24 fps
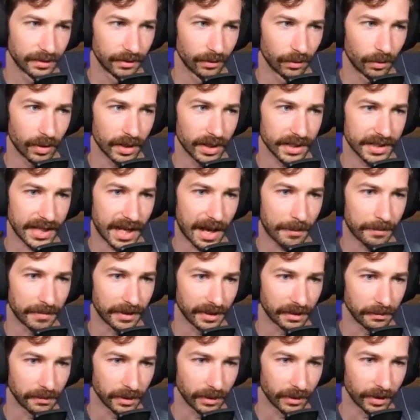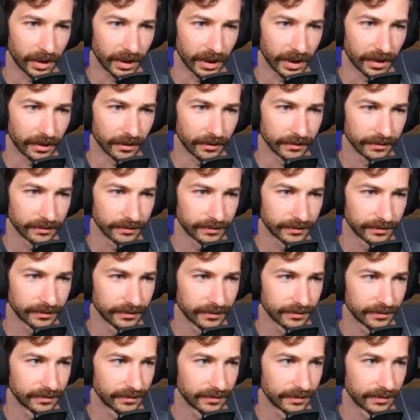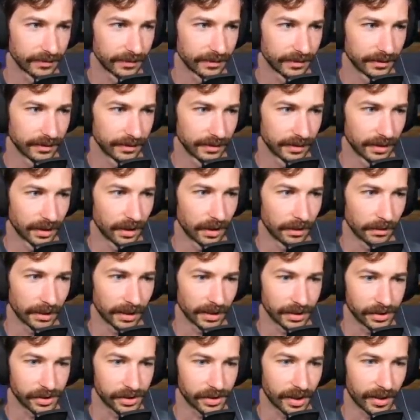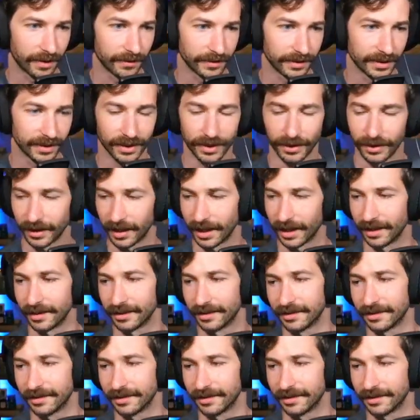What is happening to me right now? Oh, I'm getting shoved. Okay.